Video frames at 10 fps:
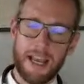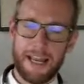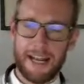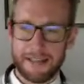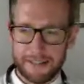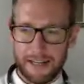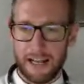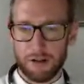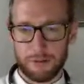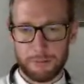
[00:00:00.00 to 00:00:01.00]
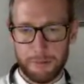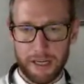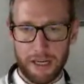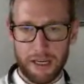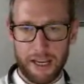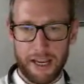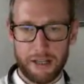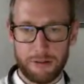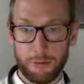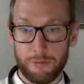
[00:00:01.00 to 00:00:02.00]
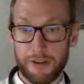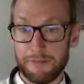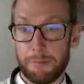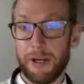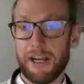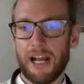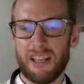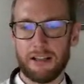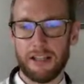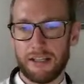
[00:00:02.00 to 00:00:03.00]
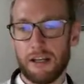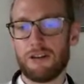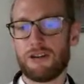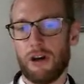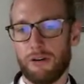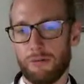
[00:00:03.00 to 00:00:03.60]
and has allowed me to have pre-calculated a churn